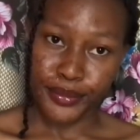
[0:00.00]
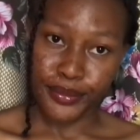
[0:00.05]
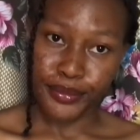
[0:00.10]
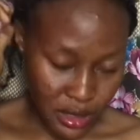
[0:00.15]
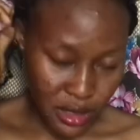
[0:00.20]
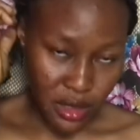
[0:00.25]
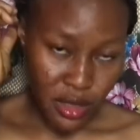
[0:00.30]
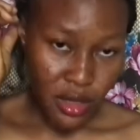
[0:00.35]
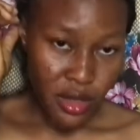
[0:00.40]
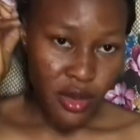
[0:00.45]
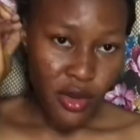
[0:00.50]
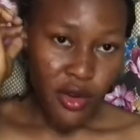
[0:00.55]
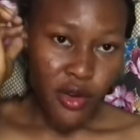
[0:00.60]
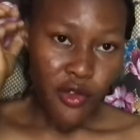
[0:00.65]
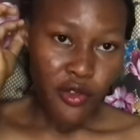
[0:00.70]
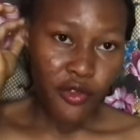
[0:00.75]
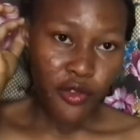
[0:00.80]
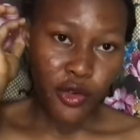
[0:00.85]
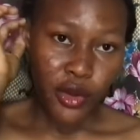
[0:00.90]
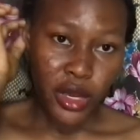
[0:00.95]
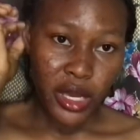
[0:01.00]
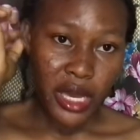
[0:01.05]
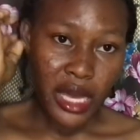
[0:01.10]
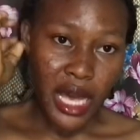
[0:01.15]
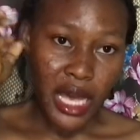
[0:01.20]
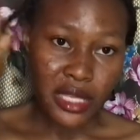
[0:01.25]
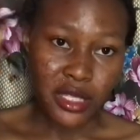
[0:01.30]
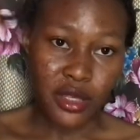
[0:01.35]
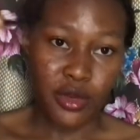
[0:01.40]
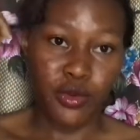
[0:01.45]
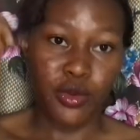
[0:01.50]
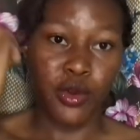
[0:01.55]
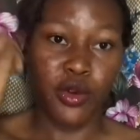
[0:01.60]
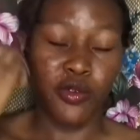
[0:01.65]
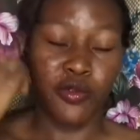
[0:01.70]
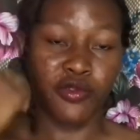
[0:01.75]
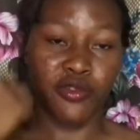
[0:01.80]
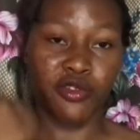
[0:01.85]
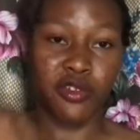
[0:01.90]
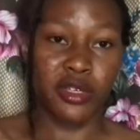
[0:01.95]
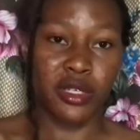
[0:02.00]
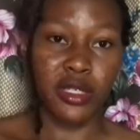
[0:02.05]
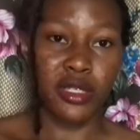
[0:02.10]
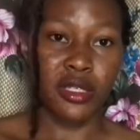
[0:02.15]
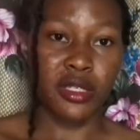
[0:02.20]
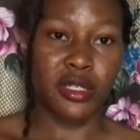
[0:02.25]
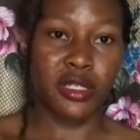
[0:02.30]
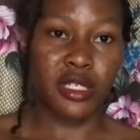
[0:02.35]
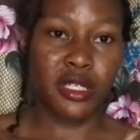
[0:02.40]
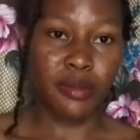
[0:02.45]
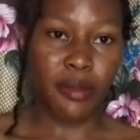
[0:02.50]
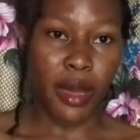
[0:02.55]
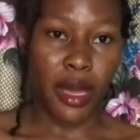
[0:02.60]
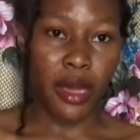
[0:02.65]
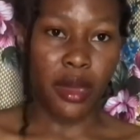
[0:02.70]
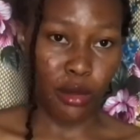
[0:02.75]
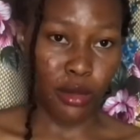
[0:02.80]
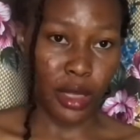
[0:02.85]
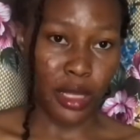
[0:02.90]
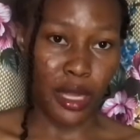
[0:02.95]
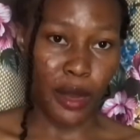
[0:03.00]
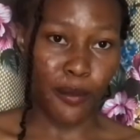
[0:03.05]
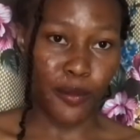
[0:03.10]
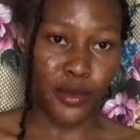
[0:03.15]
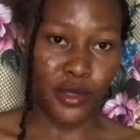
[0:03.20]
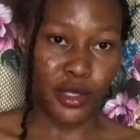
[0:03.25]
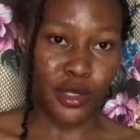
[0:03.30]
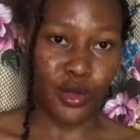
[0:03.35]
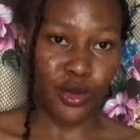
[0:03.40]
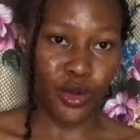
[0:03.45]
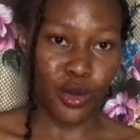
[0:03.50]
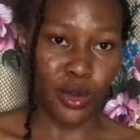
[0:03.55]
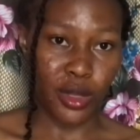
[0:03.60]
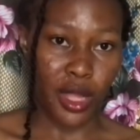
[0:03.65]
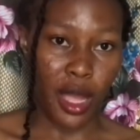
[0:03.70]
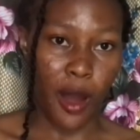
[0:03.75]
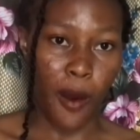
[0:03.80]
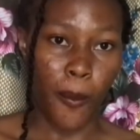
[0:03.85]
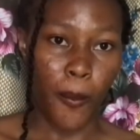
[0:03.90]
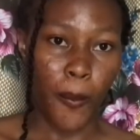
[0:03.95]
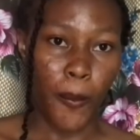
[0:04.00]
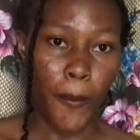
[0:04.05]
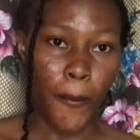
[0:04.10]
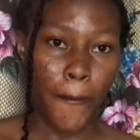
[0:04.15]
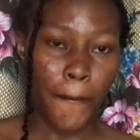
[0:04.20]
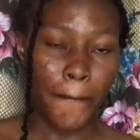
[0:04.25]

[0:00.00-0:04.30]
That's Foyer as a way of dressing. This is my gown that I'm putting on now.